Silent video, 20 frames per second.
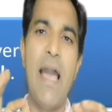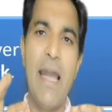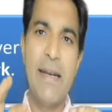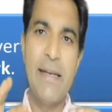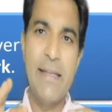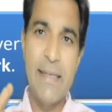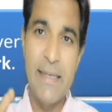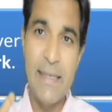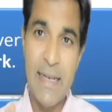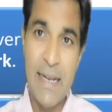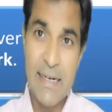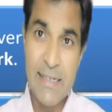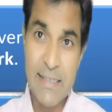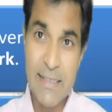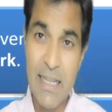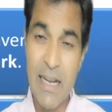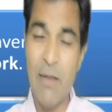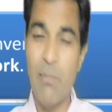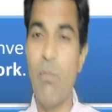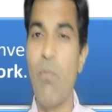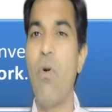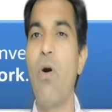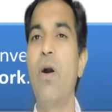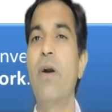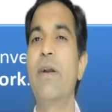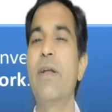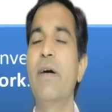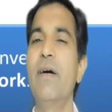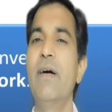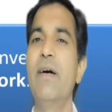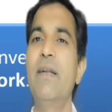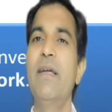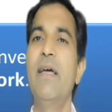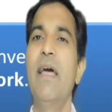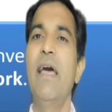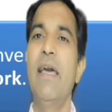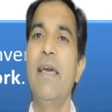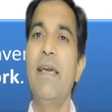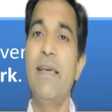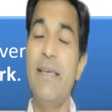an electrical motor
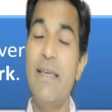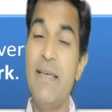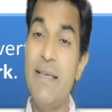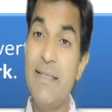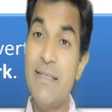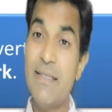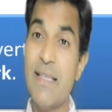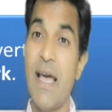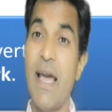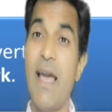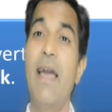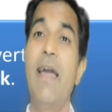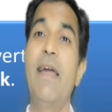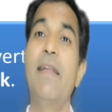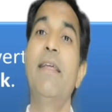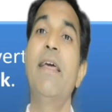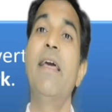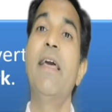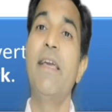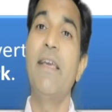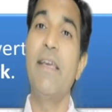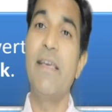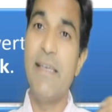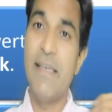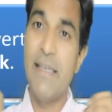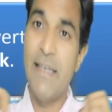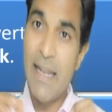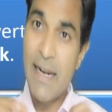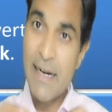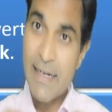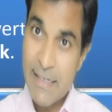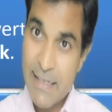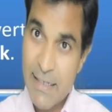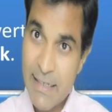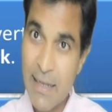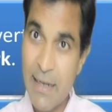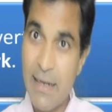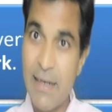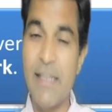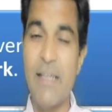is an
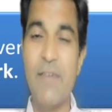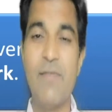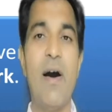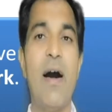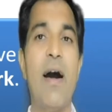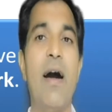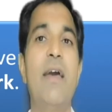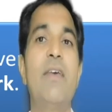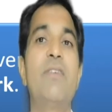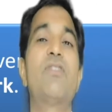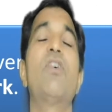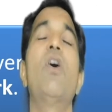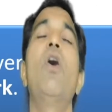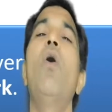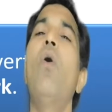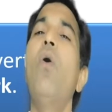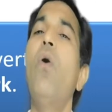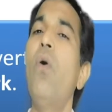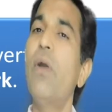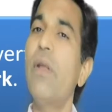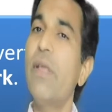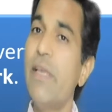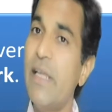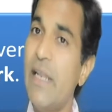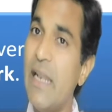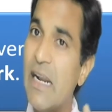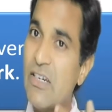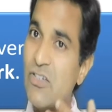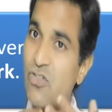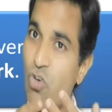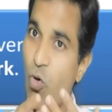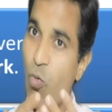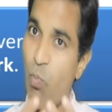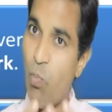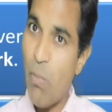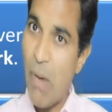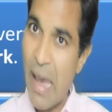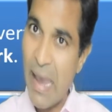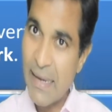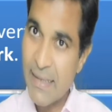electrical device or
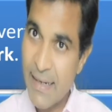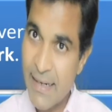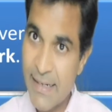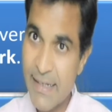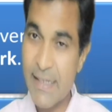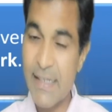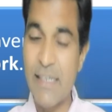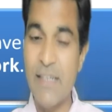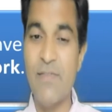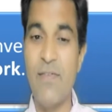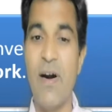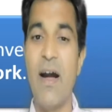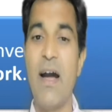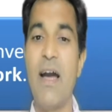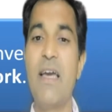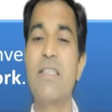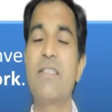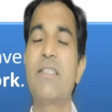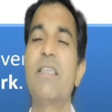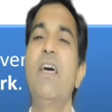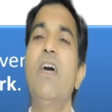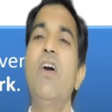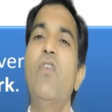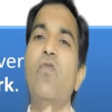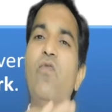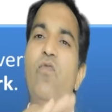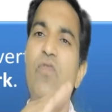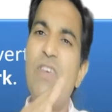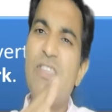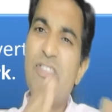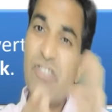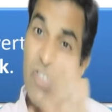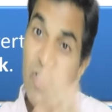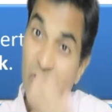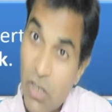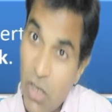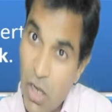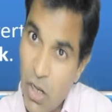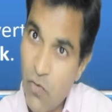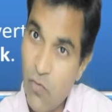electromagnetic device which
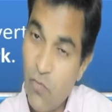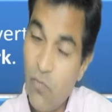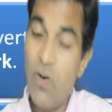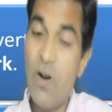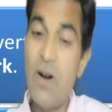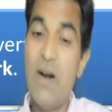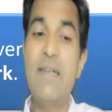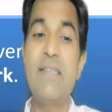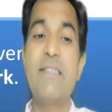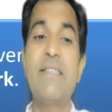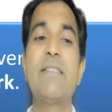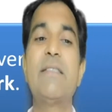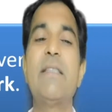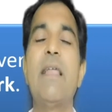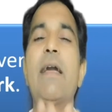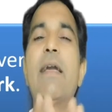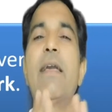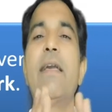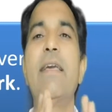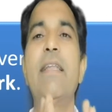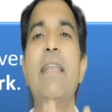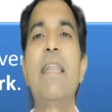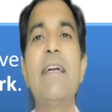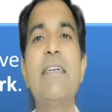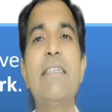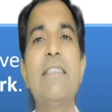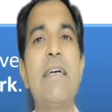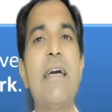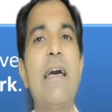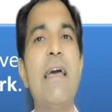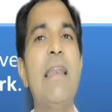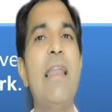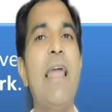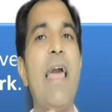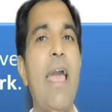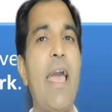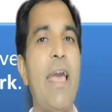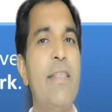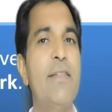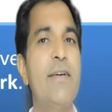converts the electrical
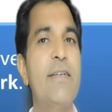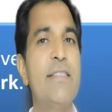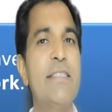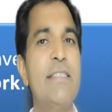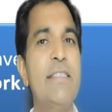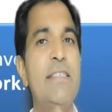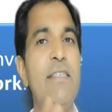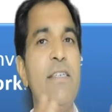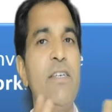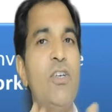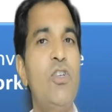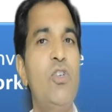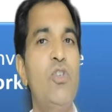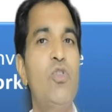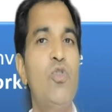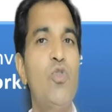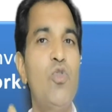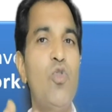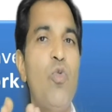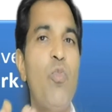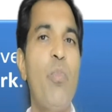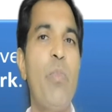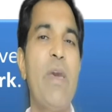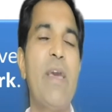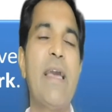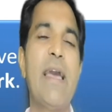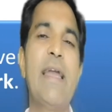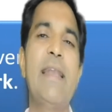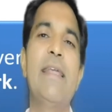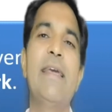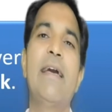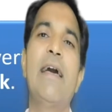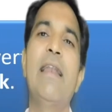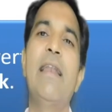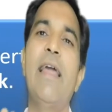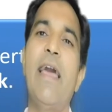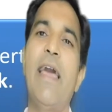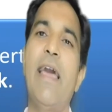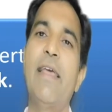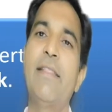energy into
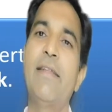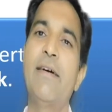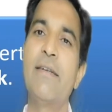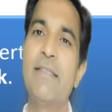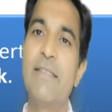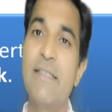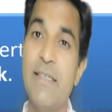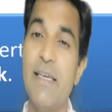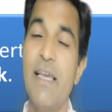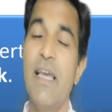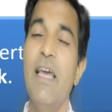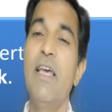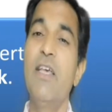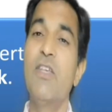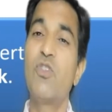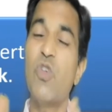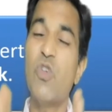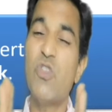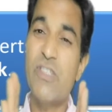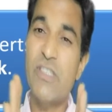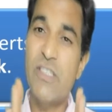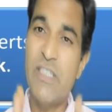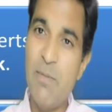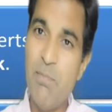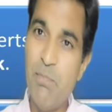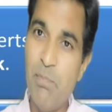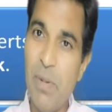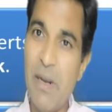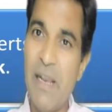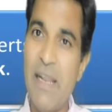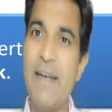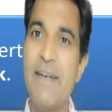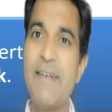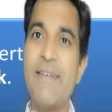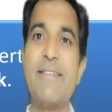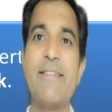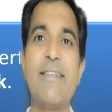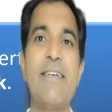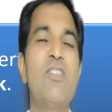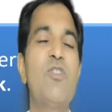mechanical energy. So simply
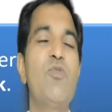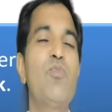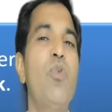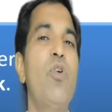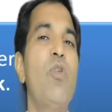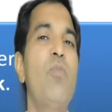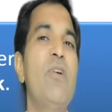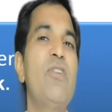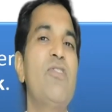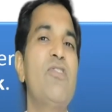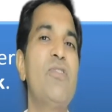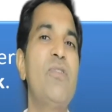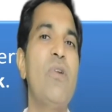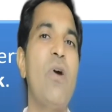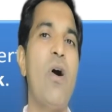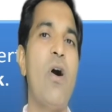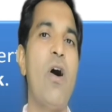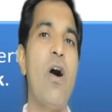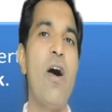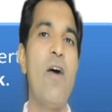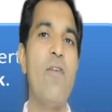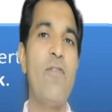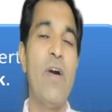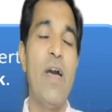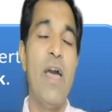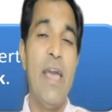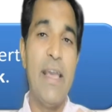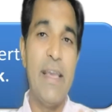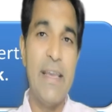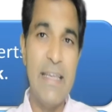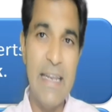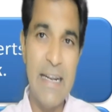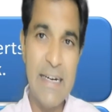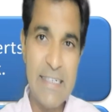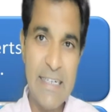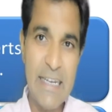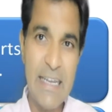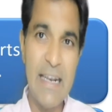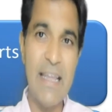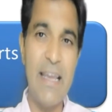transformation of
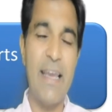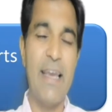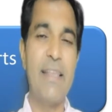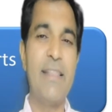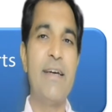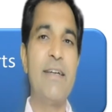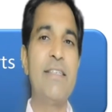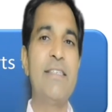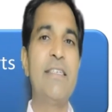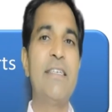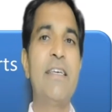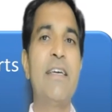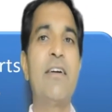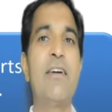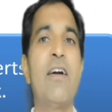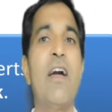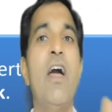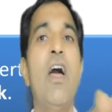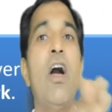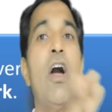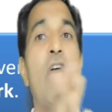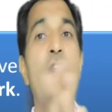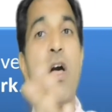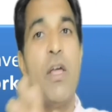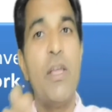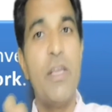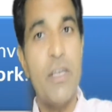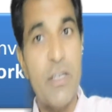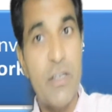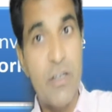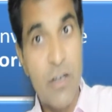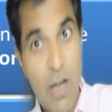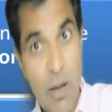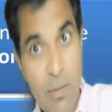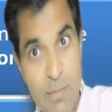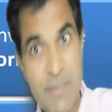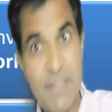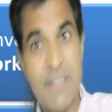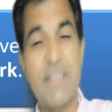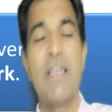electrical energy
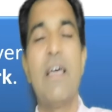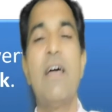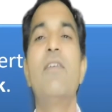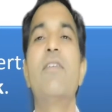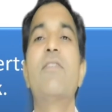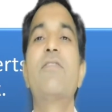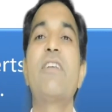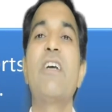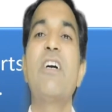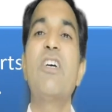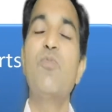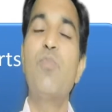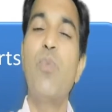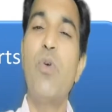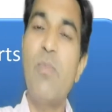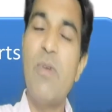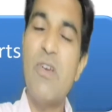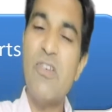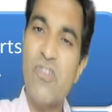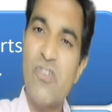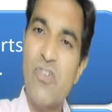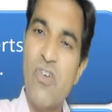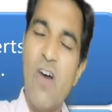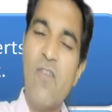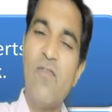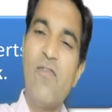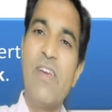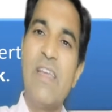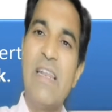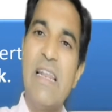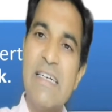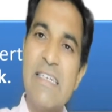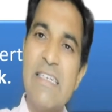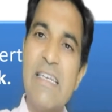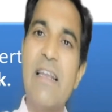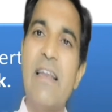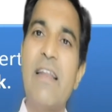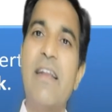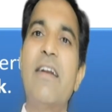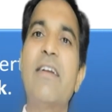comes transformation of
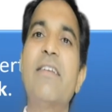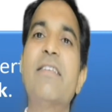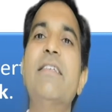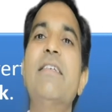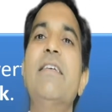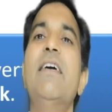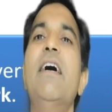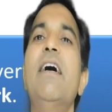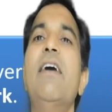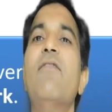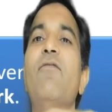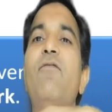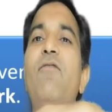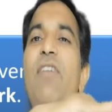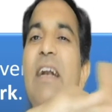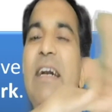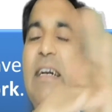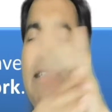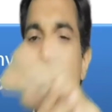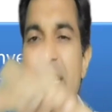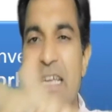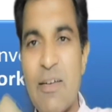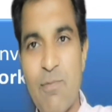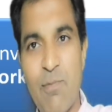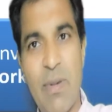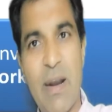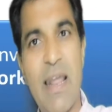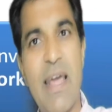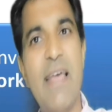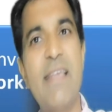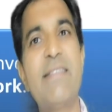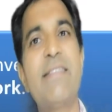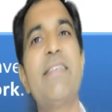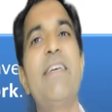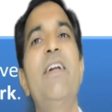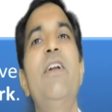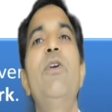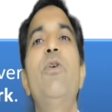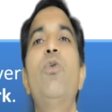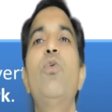electrical energy will take place
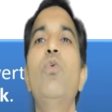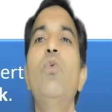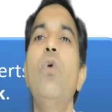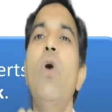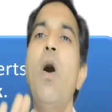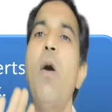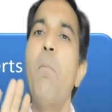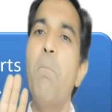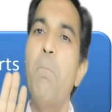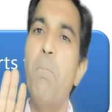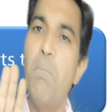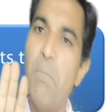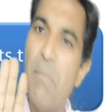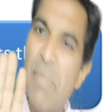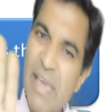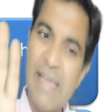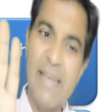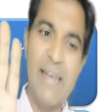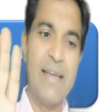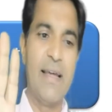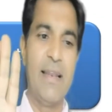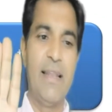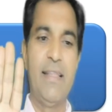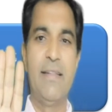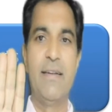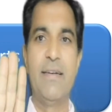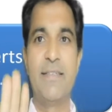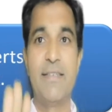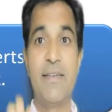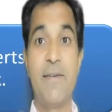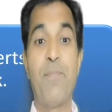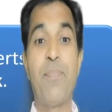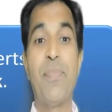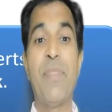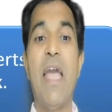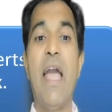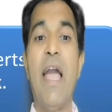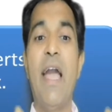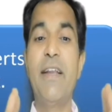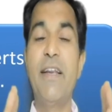into mechanical energy
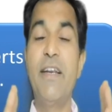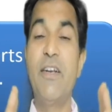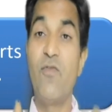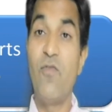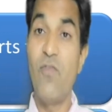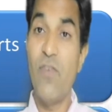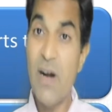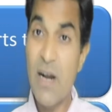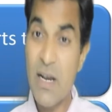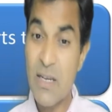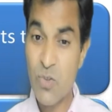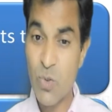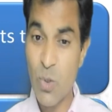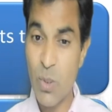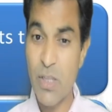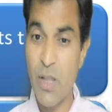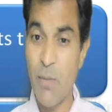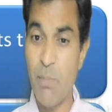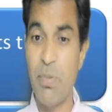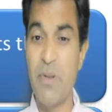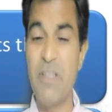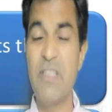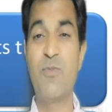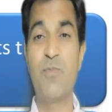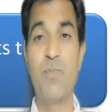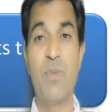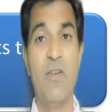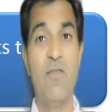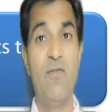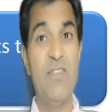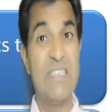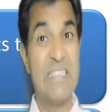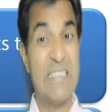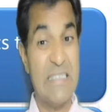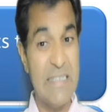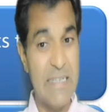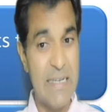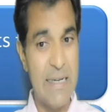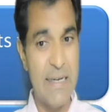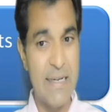and it works on the principle which
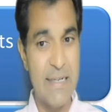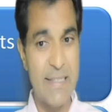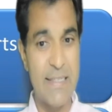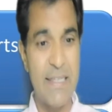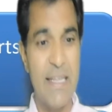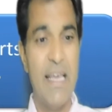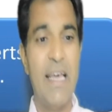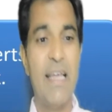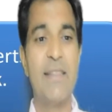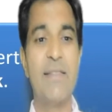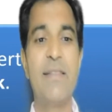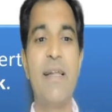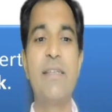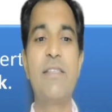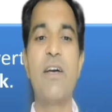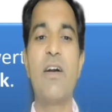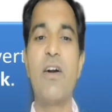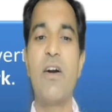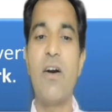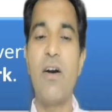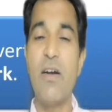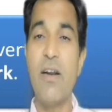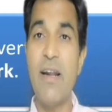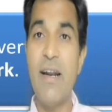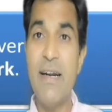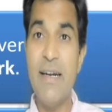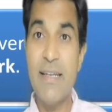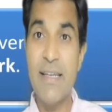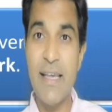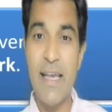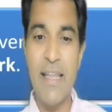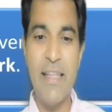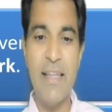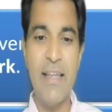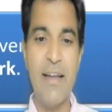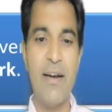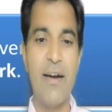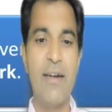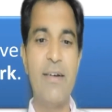states that the current carrying